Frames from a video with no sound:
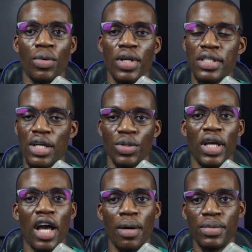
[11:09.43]
It's actually
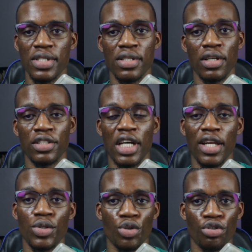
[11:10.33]
helped this channel
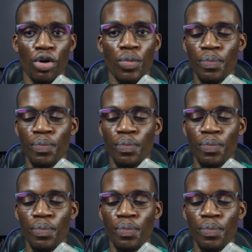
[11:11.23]
to grow.